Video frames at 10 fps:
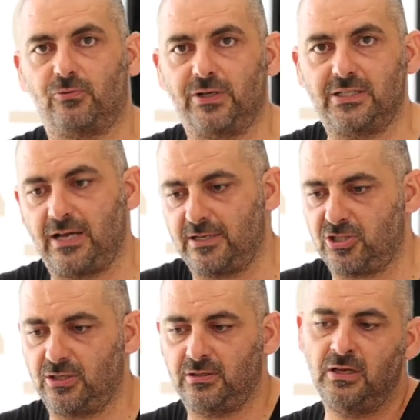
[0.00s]

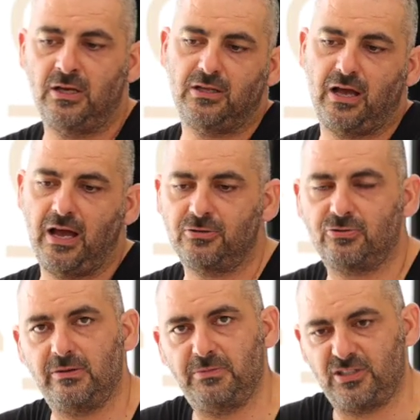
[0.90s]
retouching
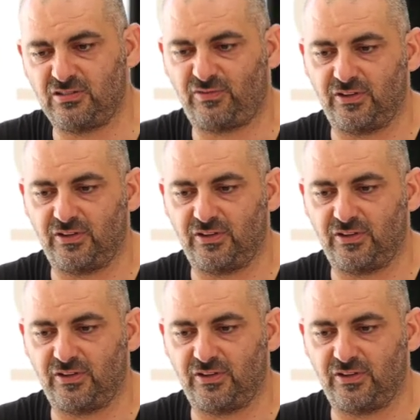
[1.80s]
100 images for